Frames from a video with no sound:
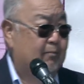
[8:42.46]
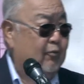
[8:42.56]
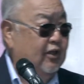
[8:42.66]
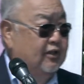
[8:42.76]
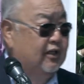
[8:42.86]

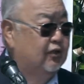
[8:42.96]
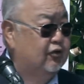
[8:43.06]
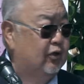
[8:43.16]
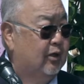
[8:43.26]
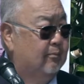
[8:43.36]
President
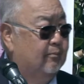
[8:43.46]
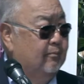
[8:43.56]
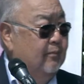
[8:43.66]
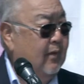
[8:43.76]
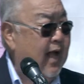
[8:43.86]
Trump.
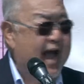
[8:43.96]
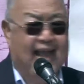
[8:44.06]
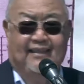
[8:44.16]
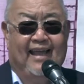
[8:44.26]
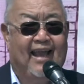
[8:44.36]

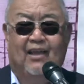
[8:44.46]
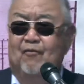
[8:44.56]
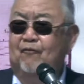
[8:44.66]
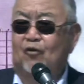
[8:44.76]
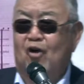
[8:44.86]
I thank
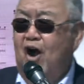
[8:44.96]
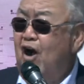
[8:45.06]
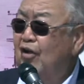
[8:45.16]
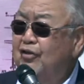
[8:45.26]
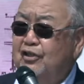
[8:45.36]
him for all the